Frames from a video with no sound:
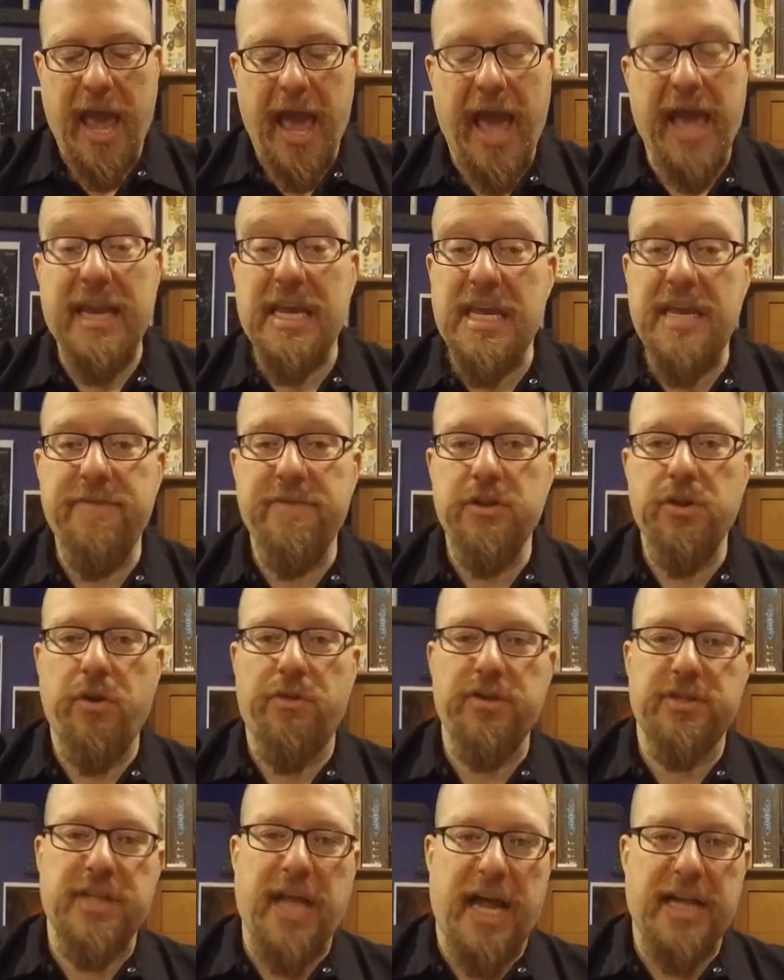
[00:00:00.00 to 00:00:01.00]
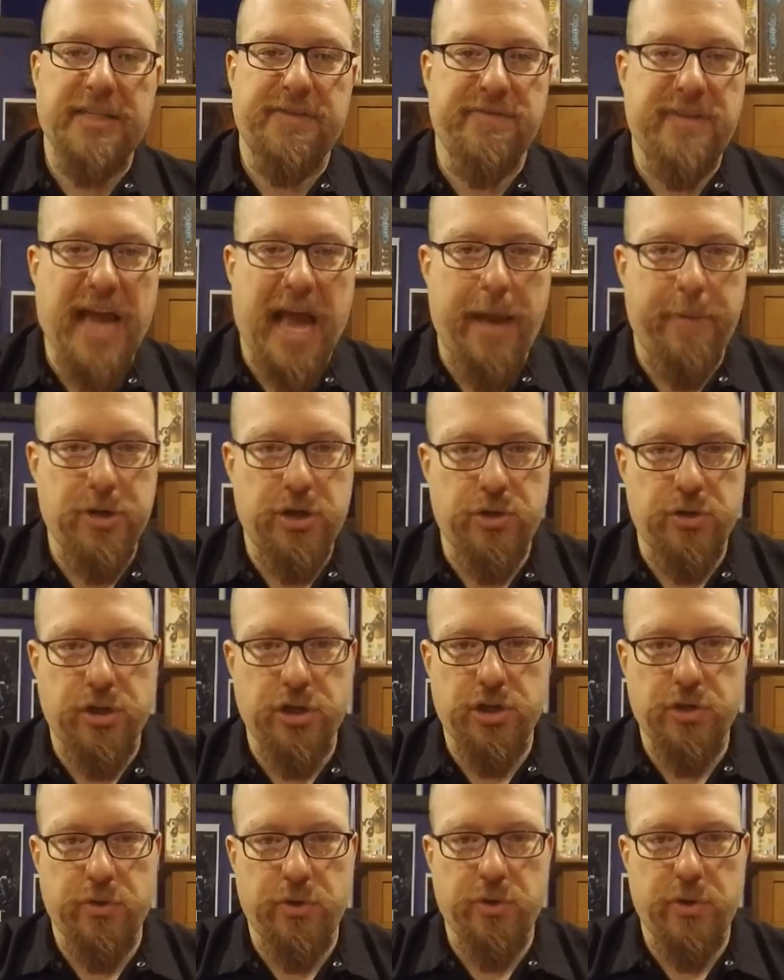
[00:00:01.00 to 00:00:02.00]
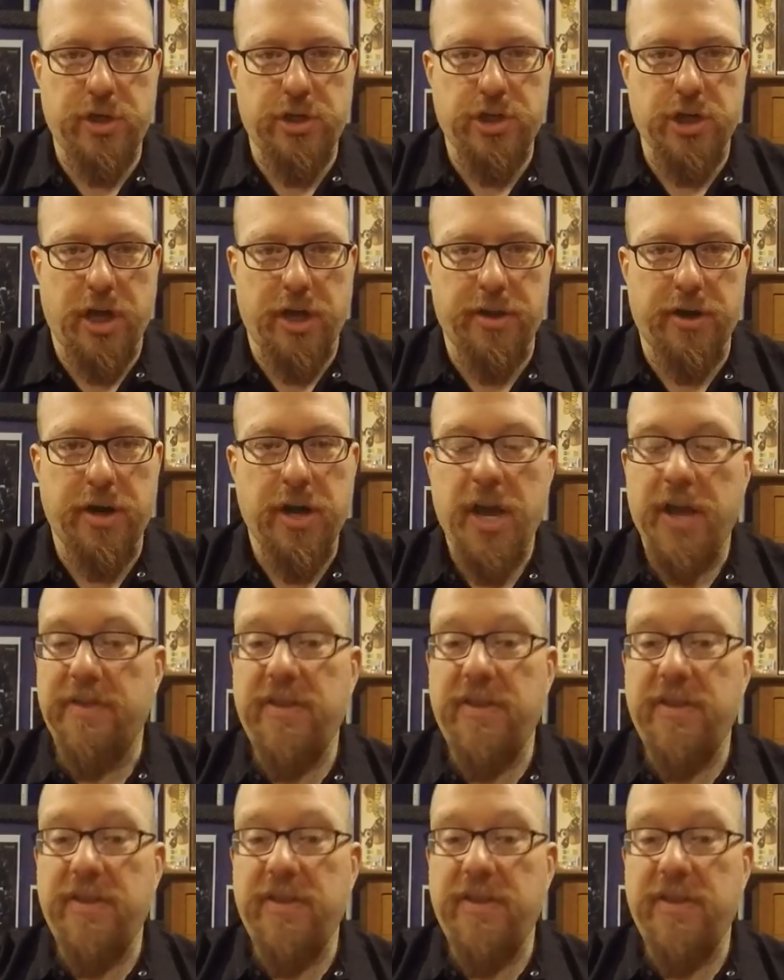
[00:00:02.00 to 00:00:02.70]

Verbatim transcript: and even though there's lots of damage you can do to each other,